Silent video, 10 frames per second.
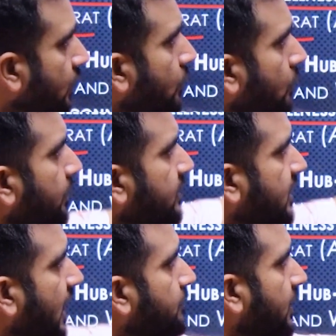know,
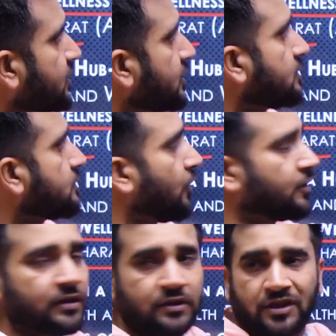prescribe medicines
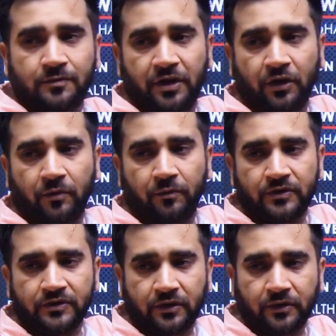for this particular
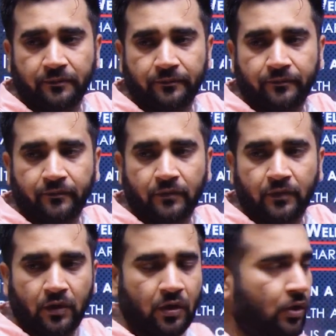person.
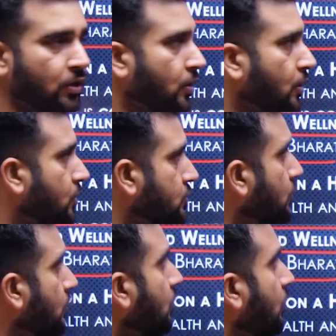So